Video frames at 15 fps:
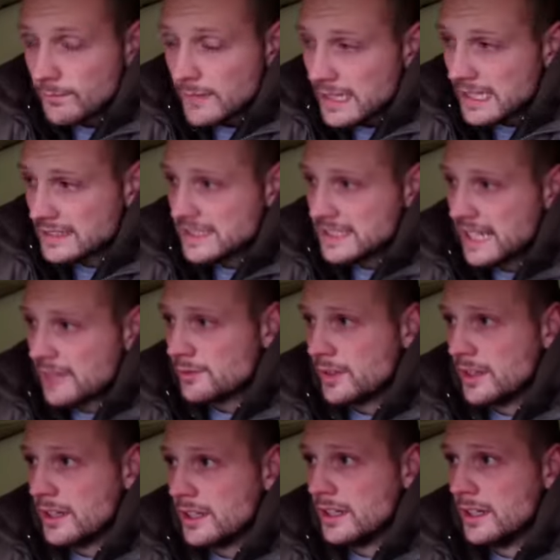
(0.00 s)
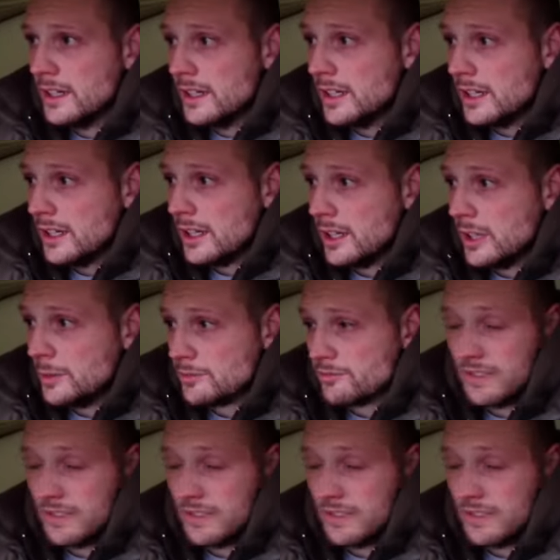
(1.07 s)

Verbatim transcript: I did have a, uh, a um,